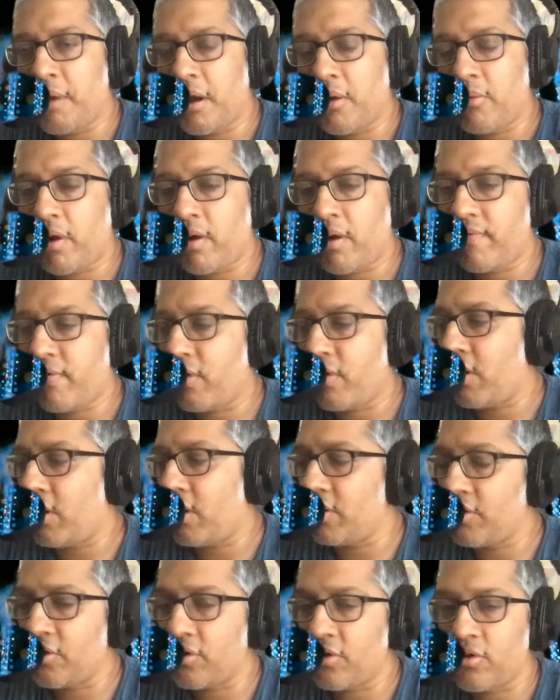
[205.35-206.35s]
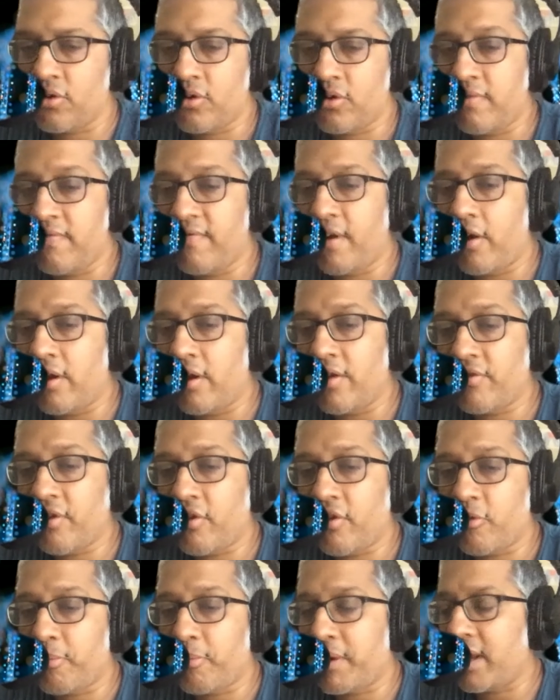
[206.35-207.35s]
I write for Unheard and various
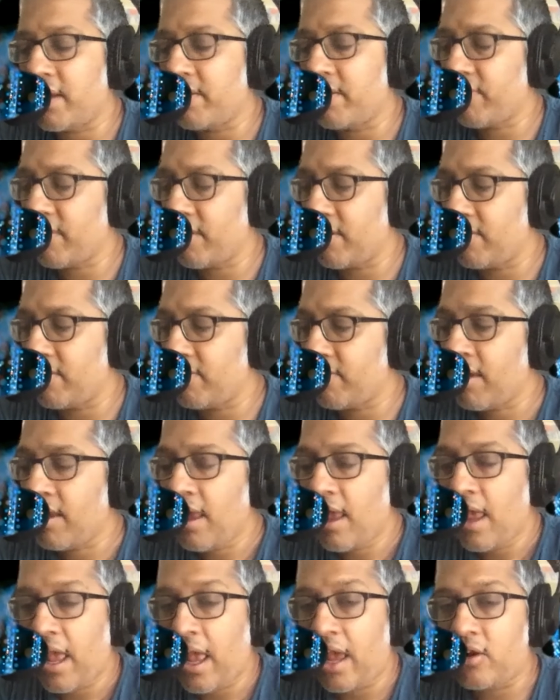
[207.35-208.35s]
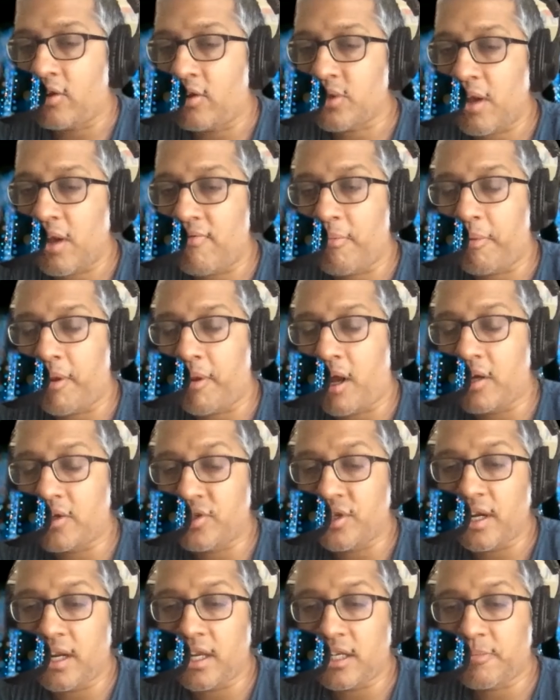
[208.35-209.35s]
other places, and also I have a blog, g
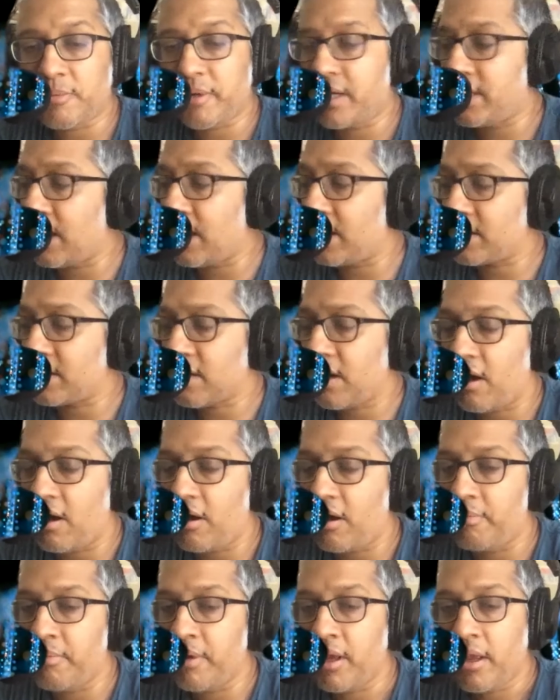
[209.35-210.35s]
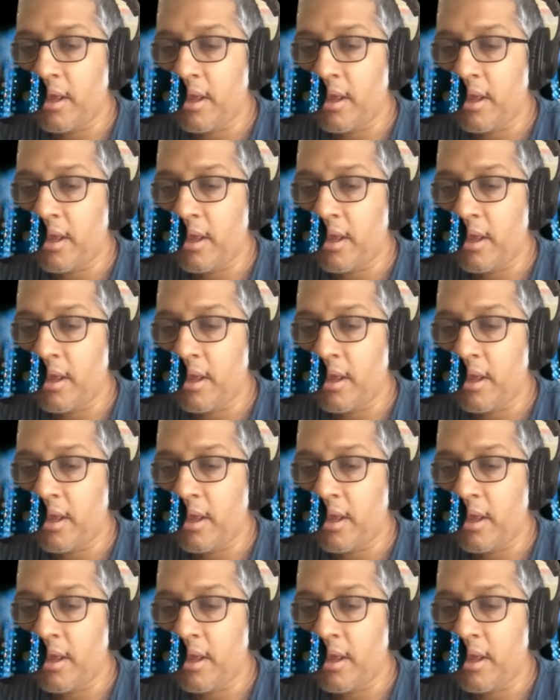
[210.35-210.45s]
n x p dot com.